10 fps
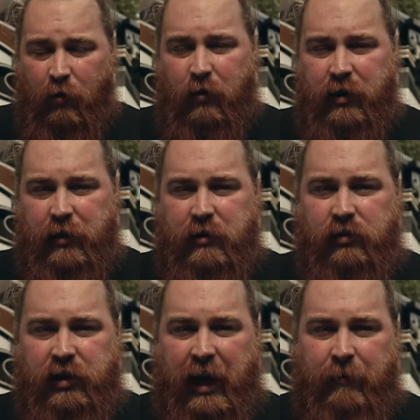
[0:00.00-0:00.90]
or you can
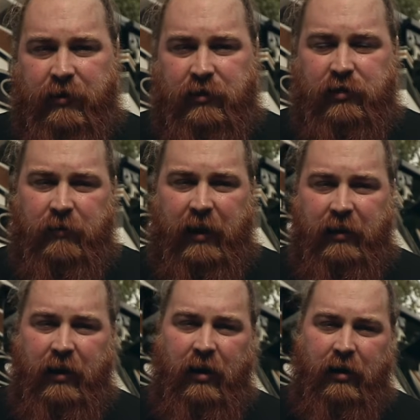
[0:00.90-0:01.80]
chat with us
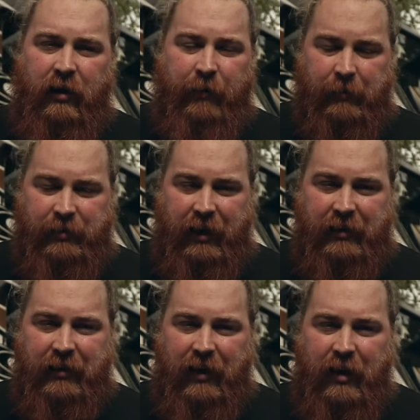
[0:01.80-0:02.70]
directly on our website,